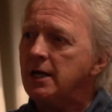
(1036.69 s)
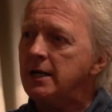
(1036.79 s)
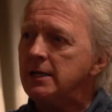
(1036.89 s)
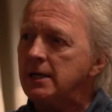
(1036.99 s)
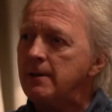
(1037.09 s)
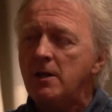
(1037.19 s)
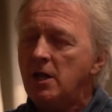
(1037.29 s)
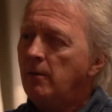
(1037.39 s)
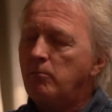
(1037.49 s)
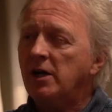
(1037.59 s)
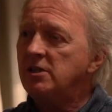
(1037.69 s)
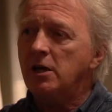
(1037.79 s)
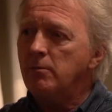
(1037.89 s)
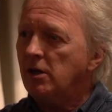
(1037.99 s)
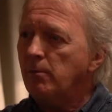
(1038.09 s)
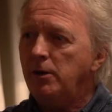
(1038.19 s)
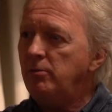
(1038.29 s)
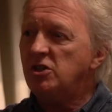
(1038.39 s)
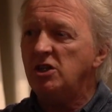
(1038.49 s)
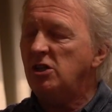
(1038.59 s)
And my time at the
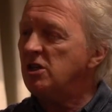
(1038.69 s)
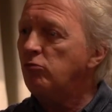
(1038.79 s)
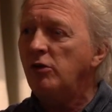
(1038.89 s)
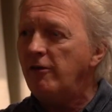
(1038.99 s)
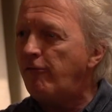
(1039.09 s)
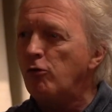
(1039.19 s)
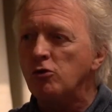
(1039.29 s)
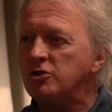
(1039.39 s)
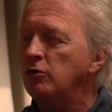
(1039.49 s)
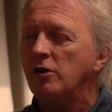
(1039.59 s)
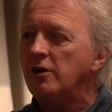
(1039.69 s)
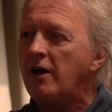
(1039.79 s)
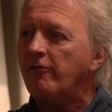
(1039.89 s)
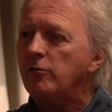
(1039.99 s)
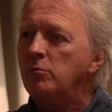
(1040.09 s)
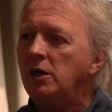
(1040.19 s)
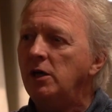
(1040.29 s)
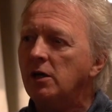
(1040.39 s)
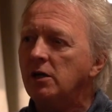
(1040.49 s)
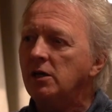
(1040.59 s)
BBC just reinforced all of that for
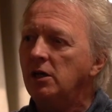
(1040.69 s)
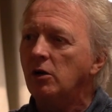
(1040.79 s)
me, that,